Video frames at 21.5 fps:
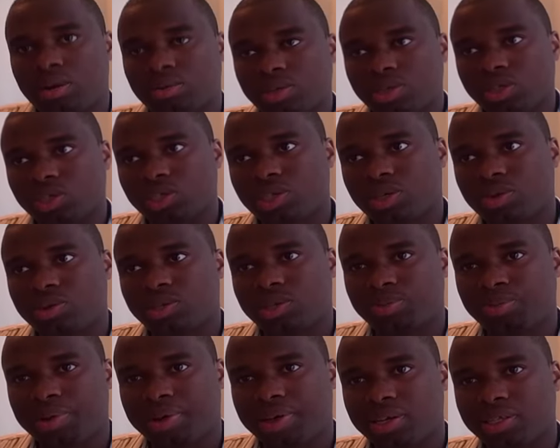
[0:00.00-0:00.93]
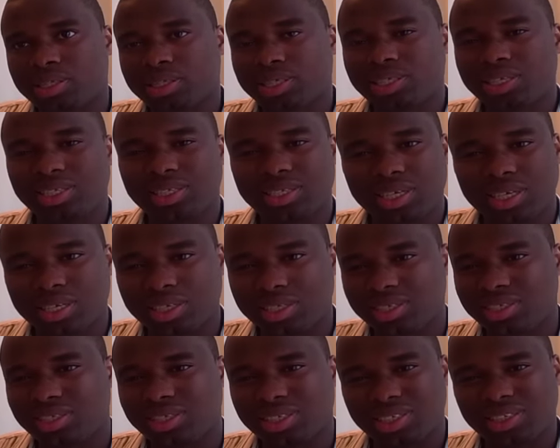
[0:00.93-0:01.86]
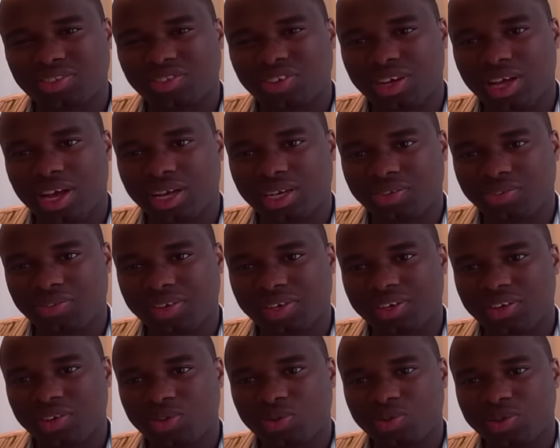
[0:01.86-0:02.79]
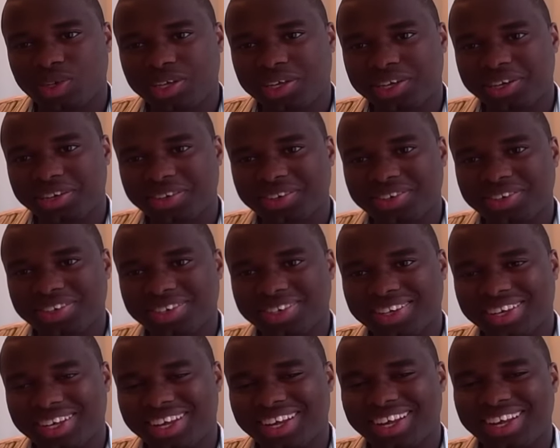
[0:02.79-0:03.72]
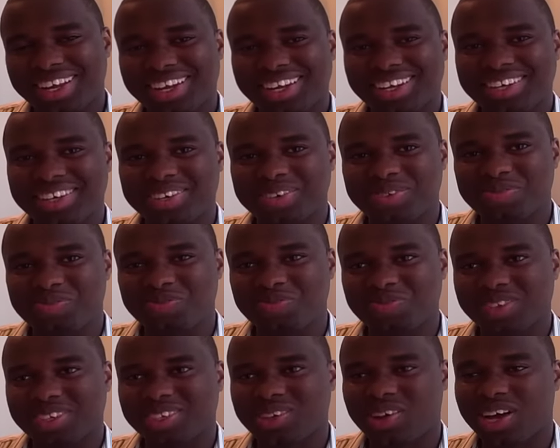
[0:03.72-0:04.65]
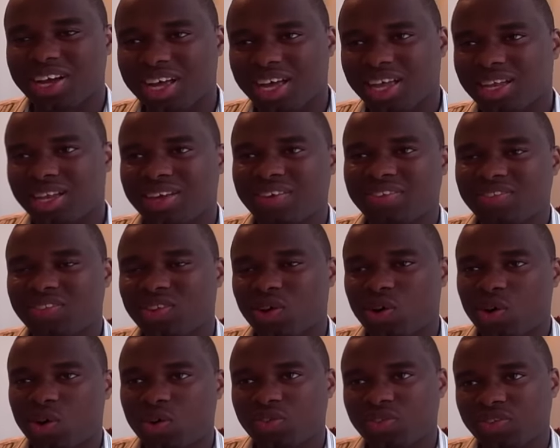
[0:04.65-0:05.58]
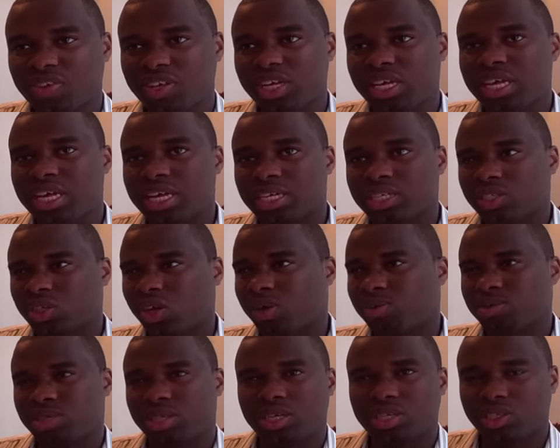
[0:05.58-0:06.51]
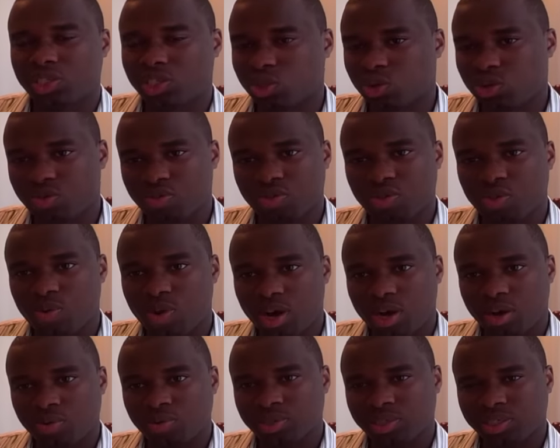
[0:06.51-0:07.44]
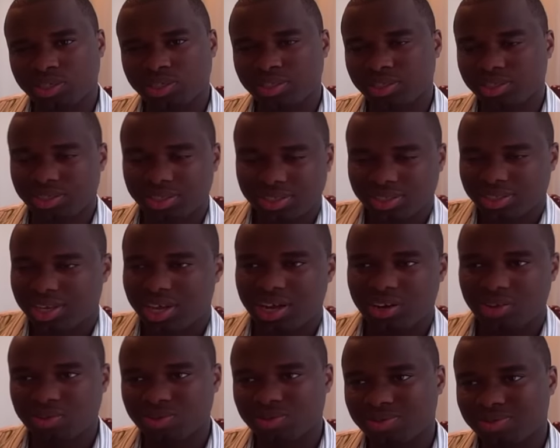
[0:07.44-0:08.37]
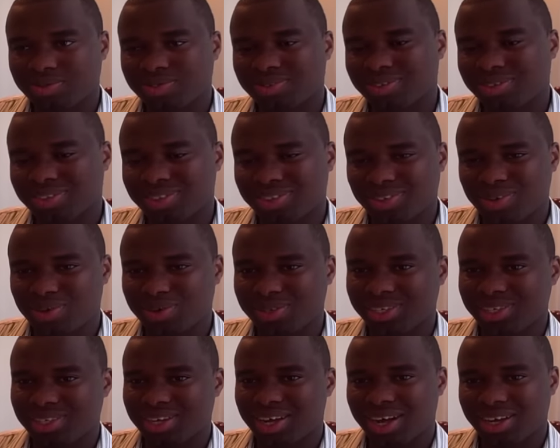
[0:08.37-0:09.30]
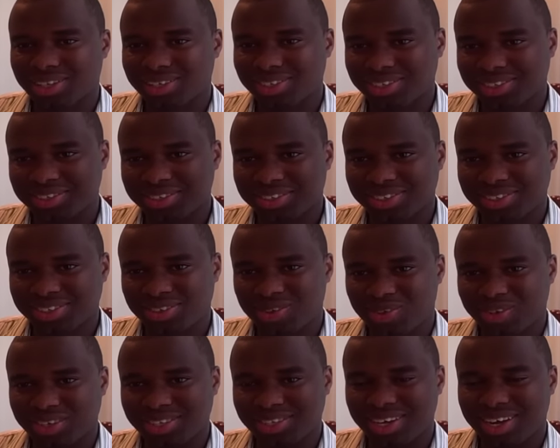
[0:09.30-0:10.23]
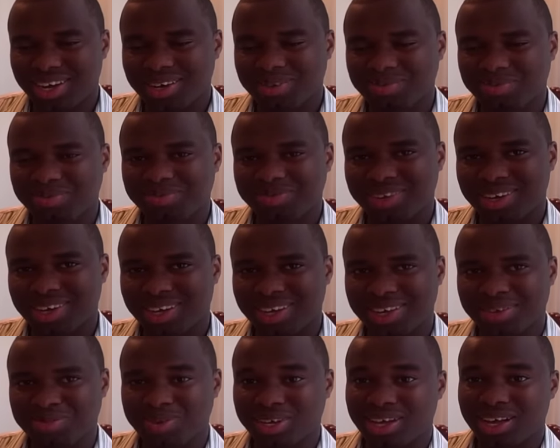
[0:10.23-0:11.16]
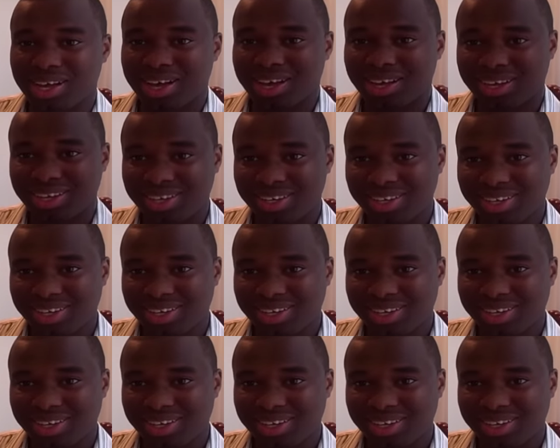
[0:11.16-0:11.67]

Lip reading: I was insured with the parents. I think they just forgot to renew 1 year, and so I got left off. So I was uninsured for a while. I don't go to the doctor all the time. I am a guy.